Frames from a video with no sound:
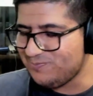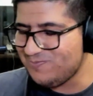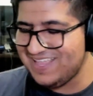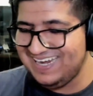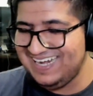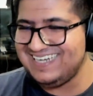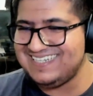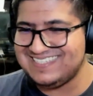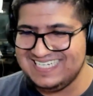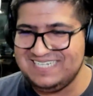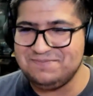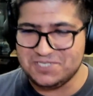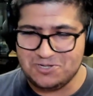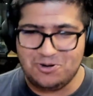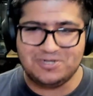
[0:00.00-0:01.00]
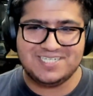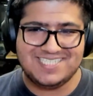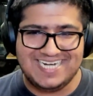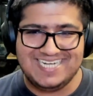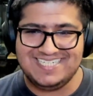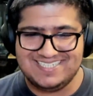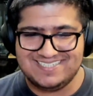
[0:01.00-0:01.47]
it seems a lot
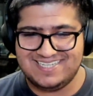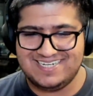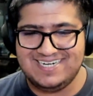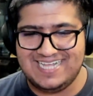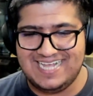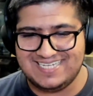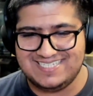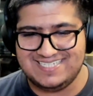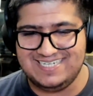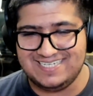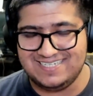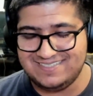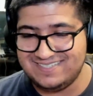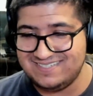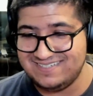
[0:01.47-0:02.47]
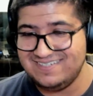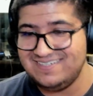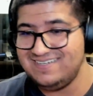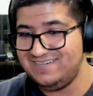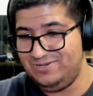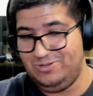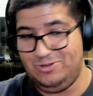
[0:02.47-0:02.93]
shinier than it actually is.
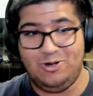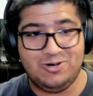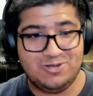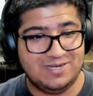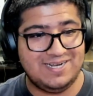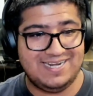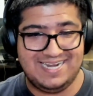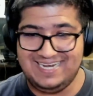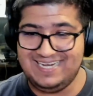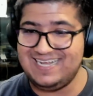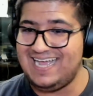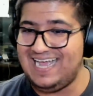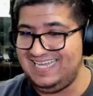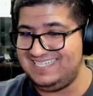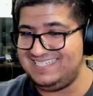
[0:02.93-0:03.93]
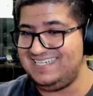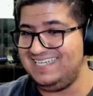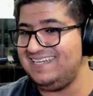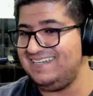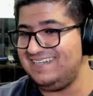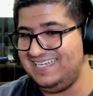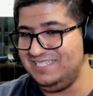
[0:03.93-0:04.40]
Not gonna lie, I
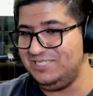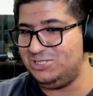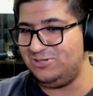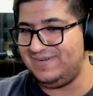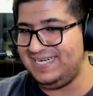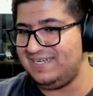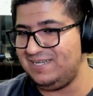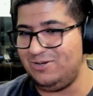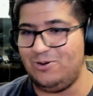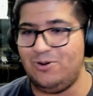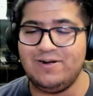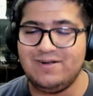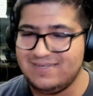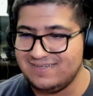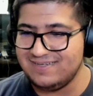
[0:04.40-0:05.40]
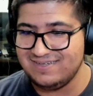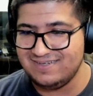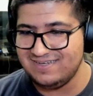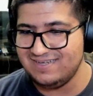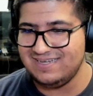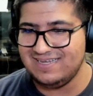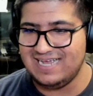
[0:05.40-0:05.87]
still enjoy it a lot.
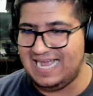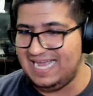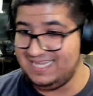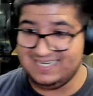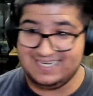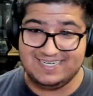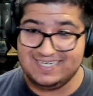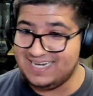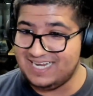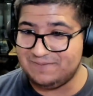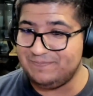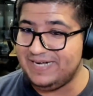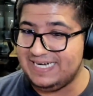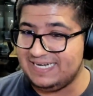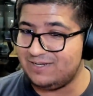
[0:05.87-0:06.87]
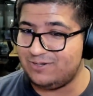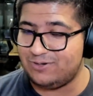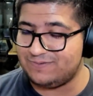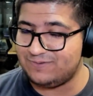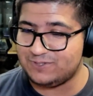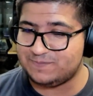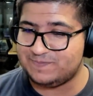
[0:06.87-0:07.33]
I really like meeting a lot of
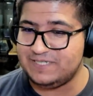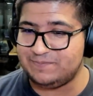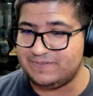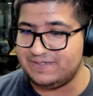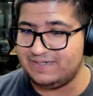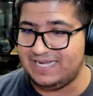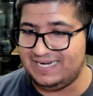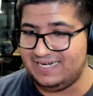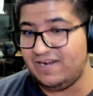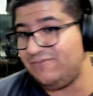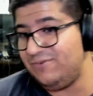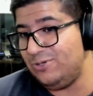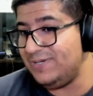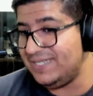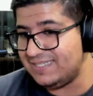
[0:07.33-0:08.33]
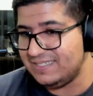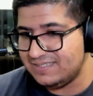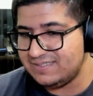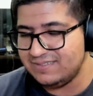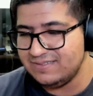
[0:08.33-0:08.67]
those people. I love doing this.